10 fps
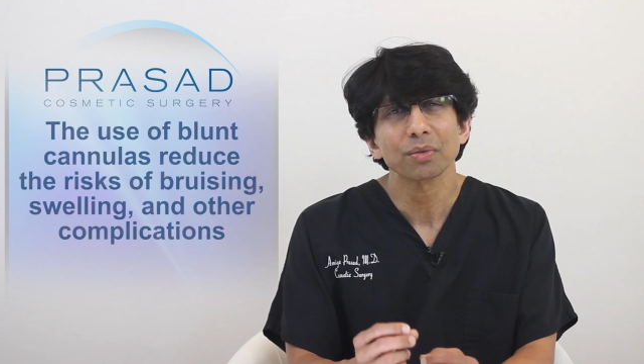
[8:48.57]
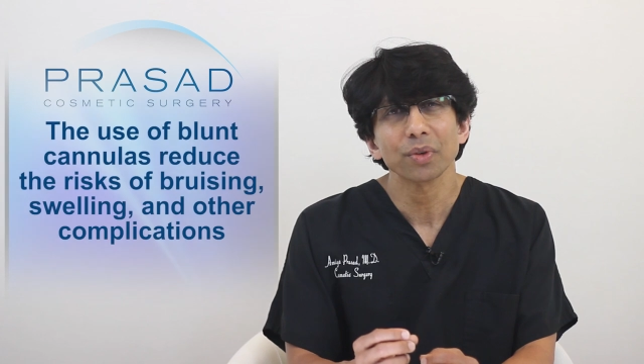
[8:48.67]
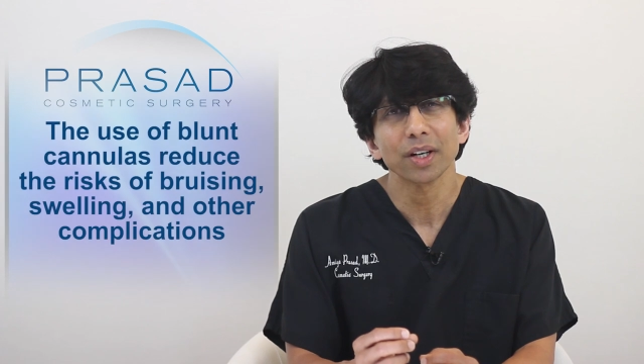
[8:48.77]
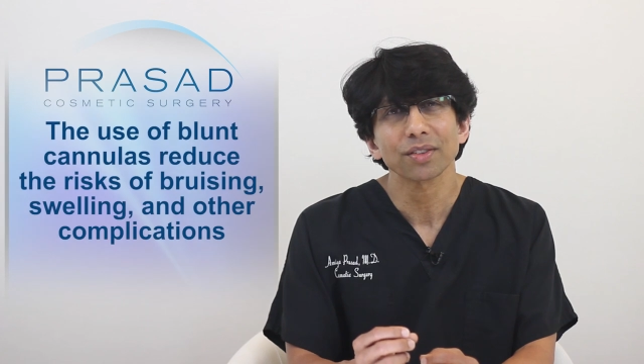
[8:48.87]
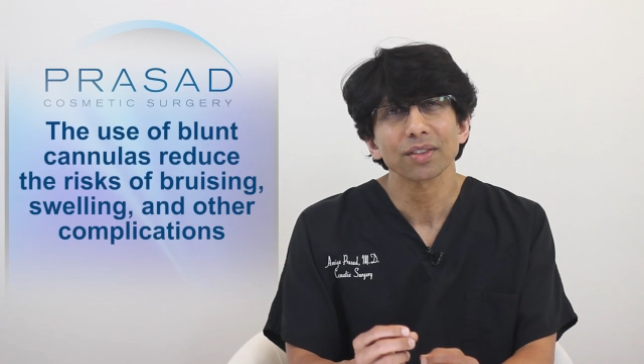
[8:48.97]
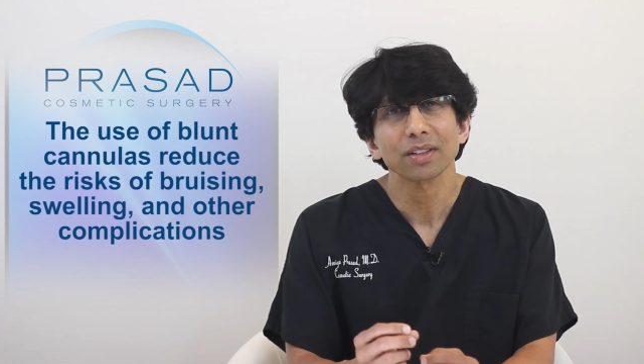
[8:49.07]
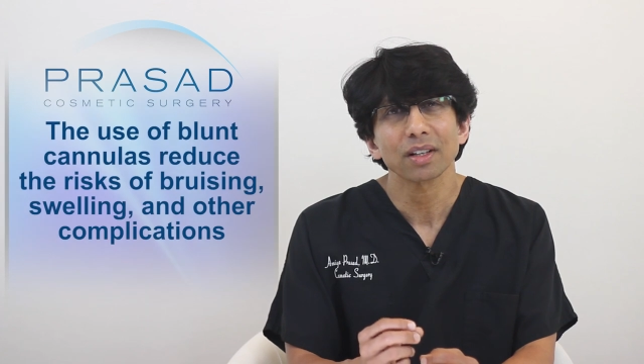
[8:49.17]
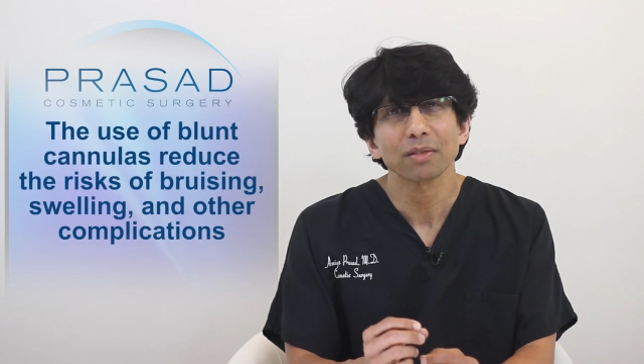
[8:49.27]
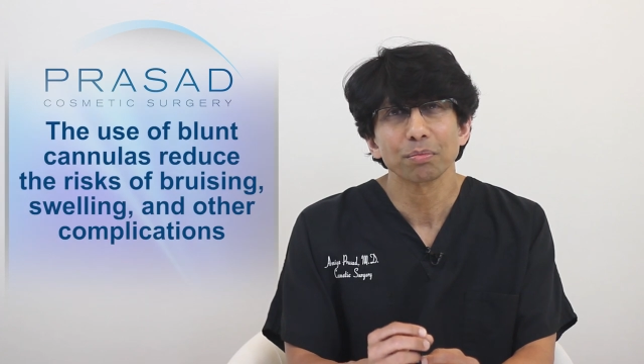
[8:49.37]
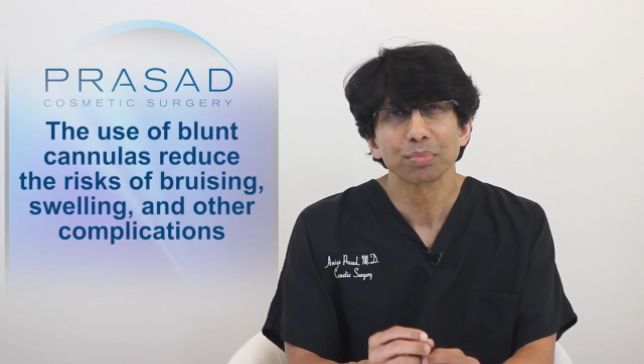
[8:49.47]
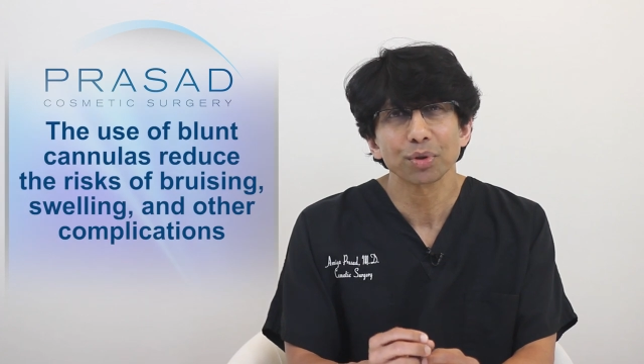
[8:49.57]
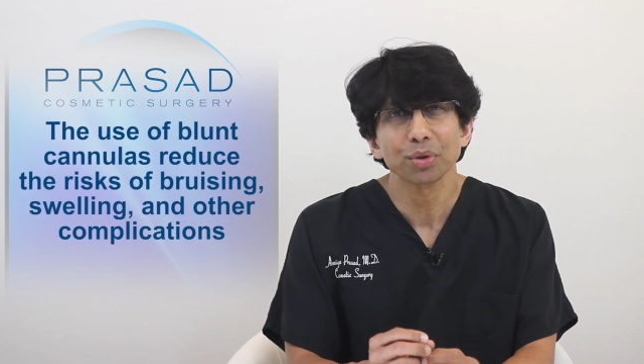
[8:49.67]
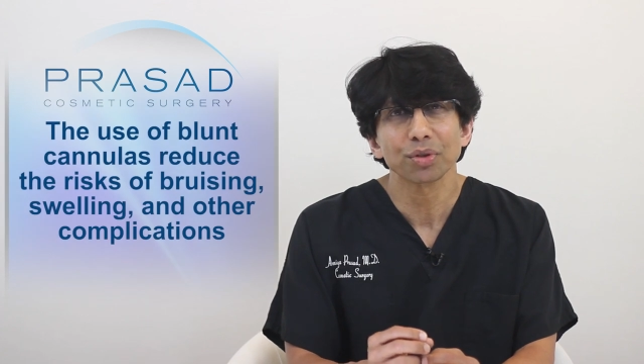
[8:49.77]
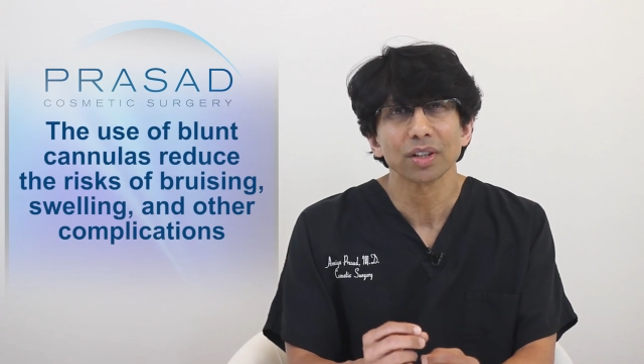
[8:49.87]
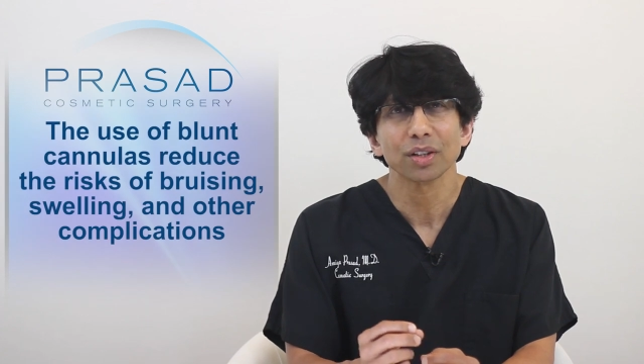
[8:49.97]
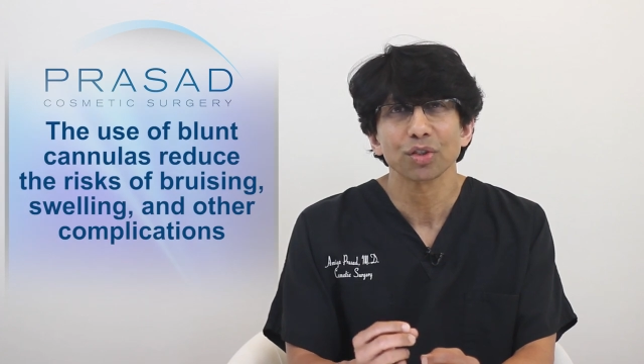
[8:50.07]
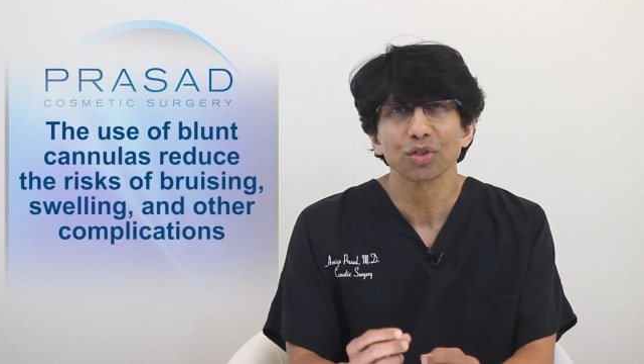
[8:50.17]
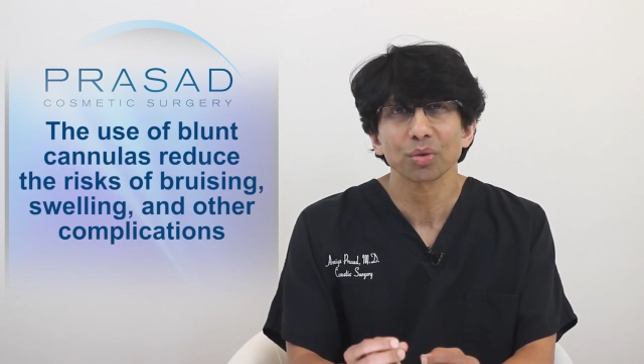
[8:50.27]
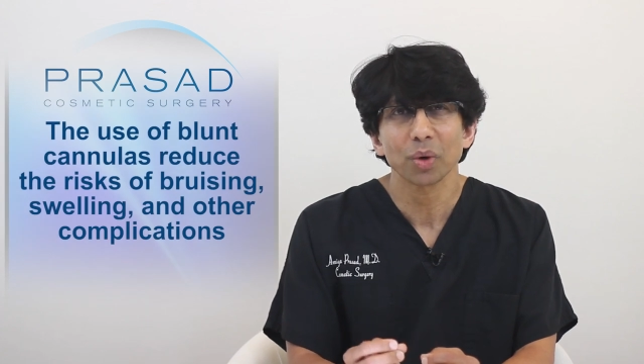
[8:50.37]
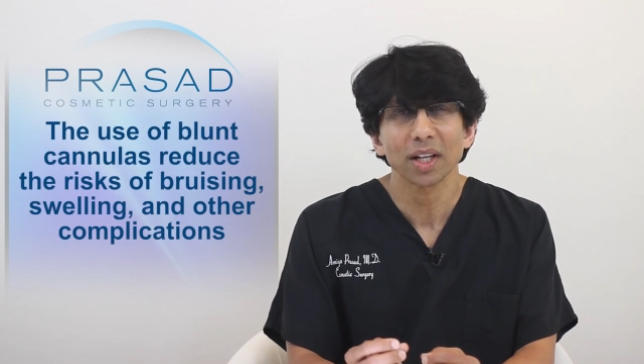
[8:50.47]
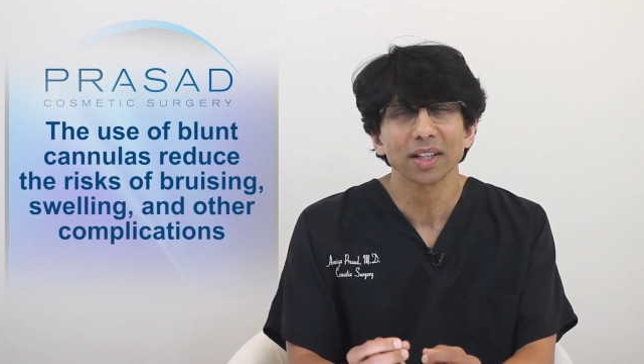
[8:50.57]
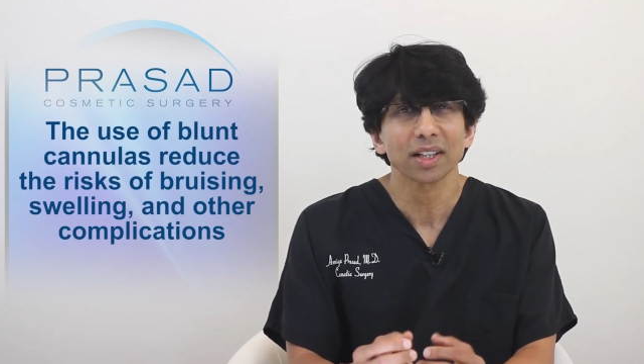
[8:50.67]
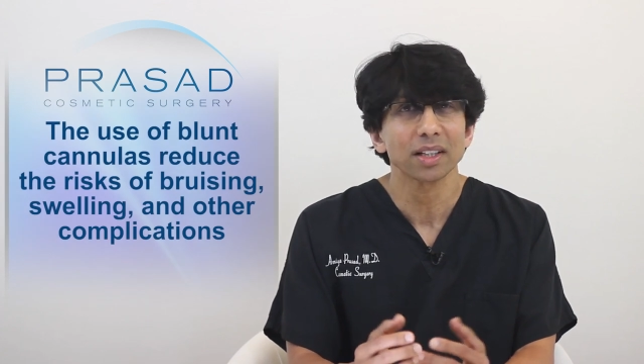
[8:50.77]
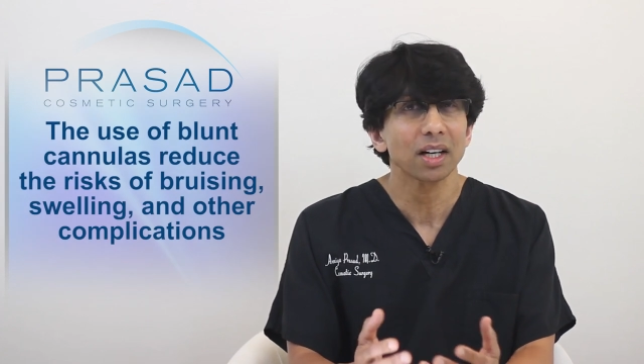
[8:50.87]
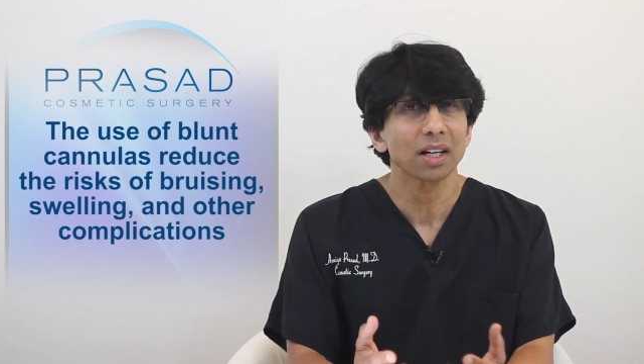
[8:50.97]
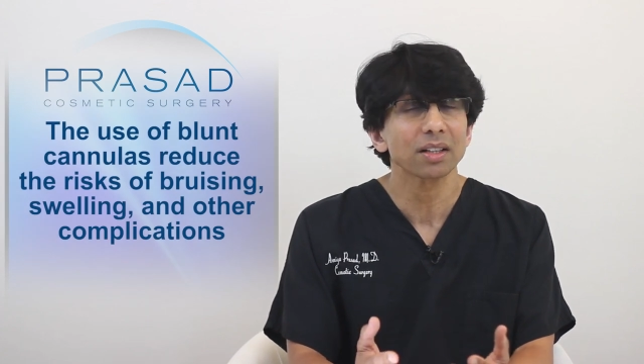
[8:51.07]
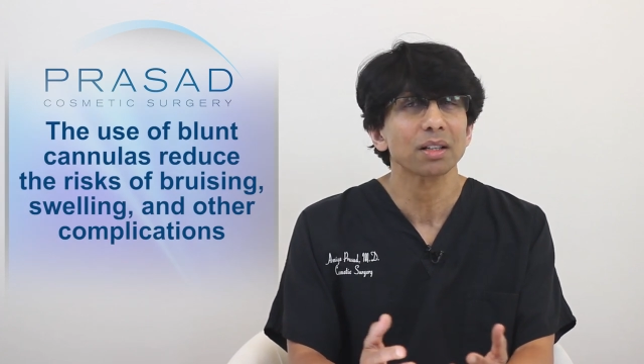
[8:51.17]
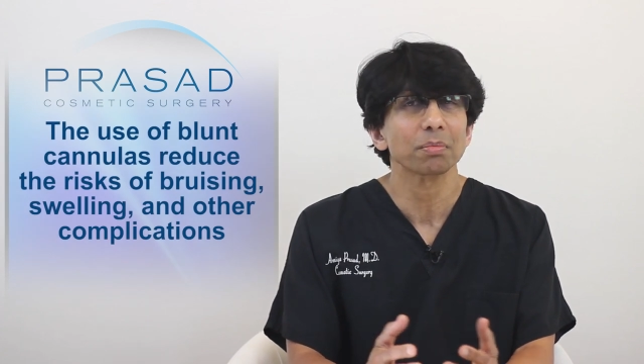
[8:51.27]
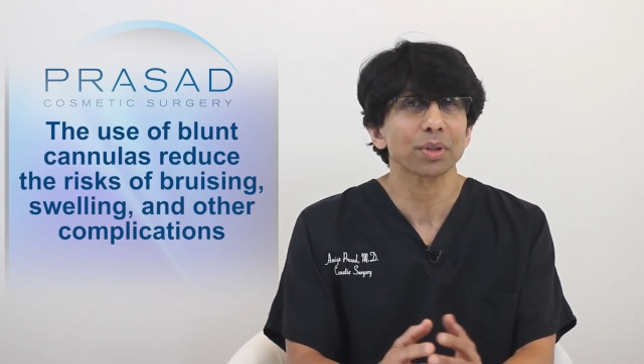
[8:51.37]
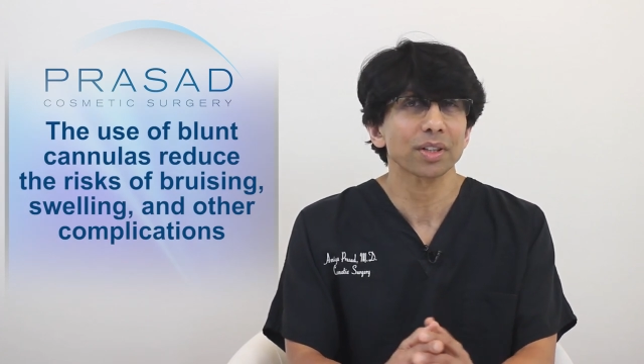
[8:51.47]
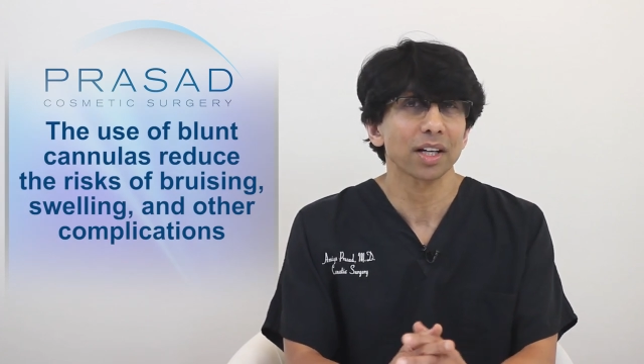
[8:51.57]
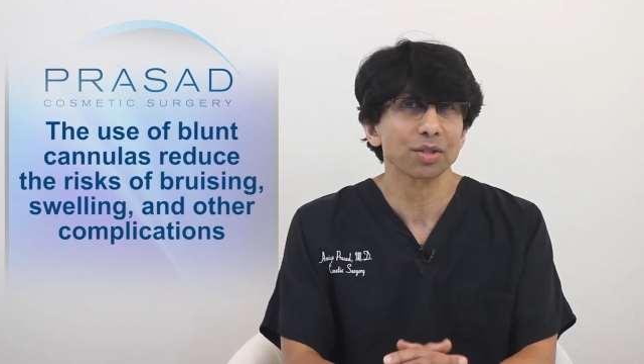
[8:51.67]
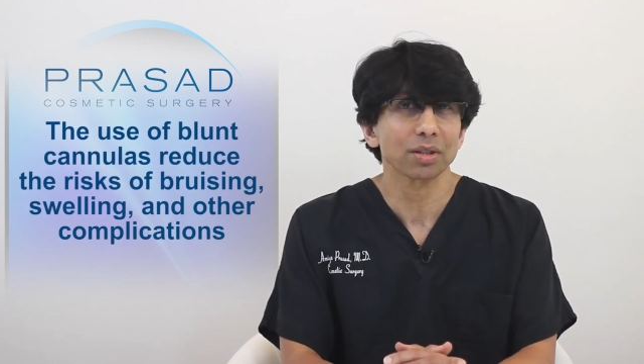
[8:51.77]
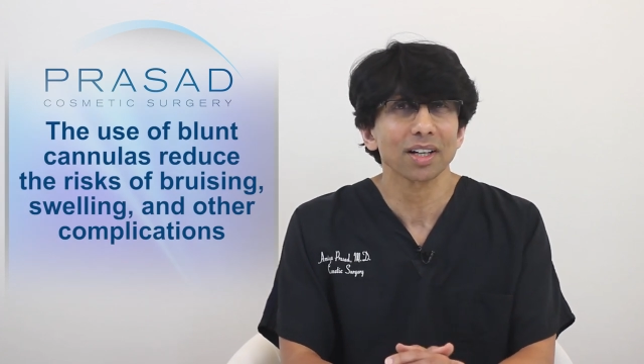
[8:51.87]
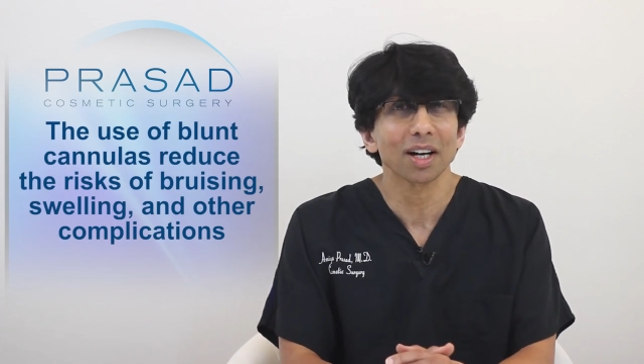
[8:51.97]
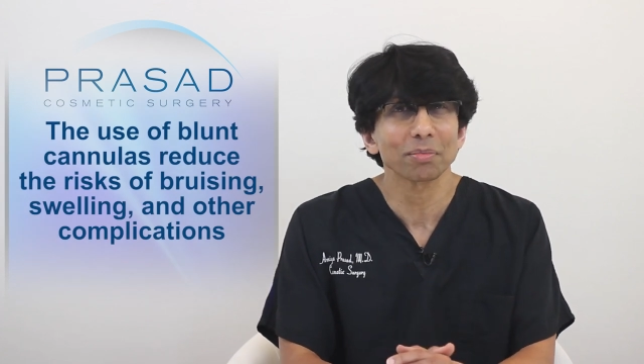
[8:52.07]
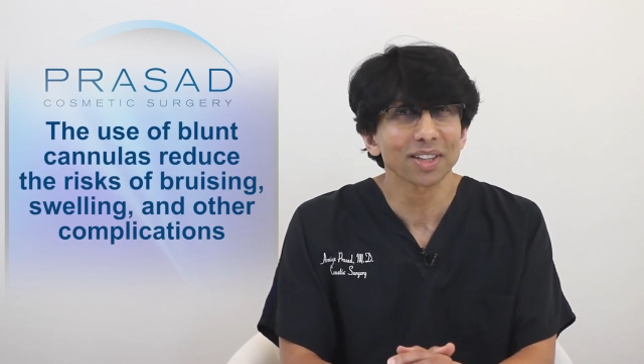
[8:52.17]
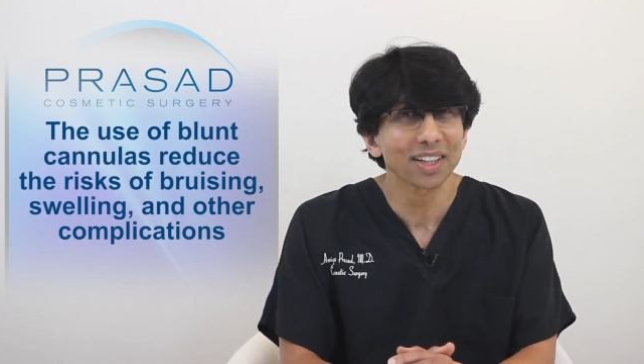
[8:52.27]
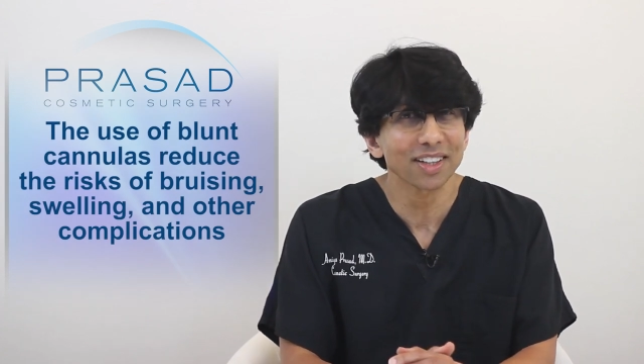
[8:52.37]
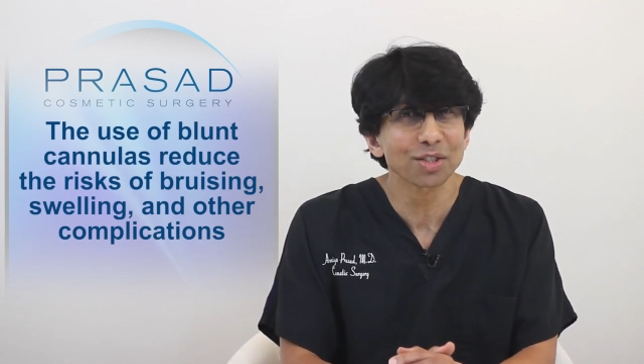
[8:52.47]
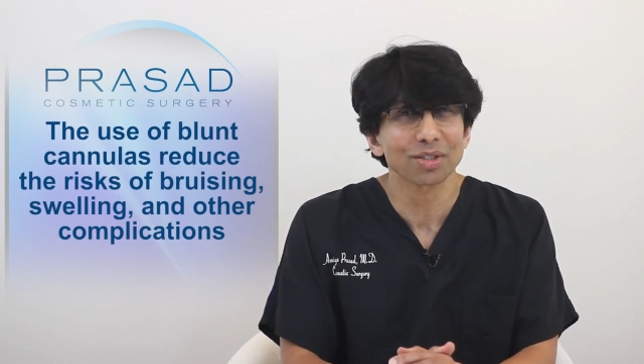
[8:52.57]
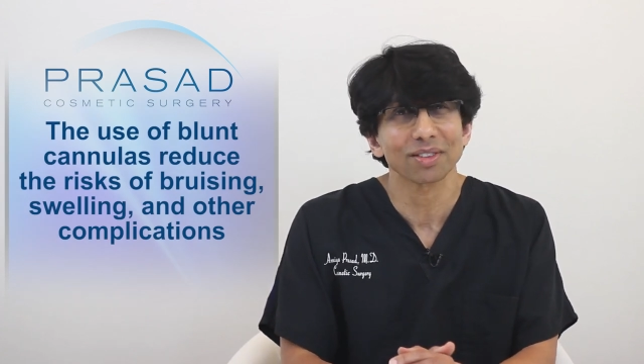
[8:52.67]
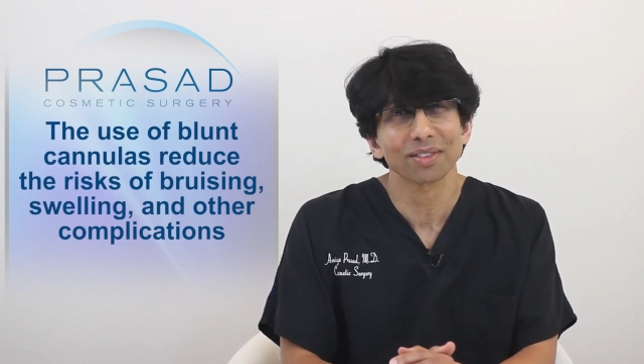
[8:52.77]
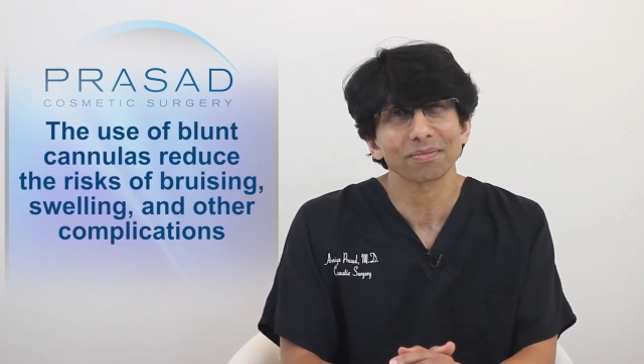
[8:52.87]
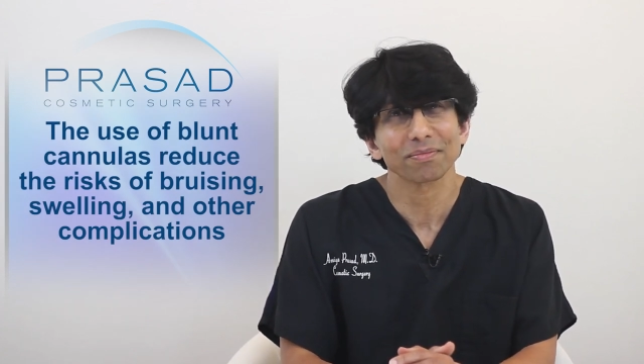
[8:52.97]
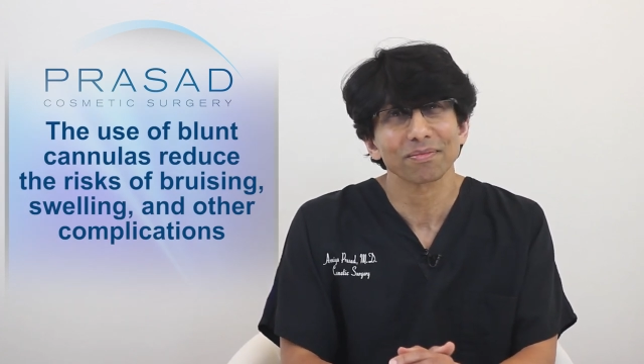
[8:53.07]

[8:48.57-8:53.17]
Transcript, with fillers: risk of bruising, swelling, and other potential complications.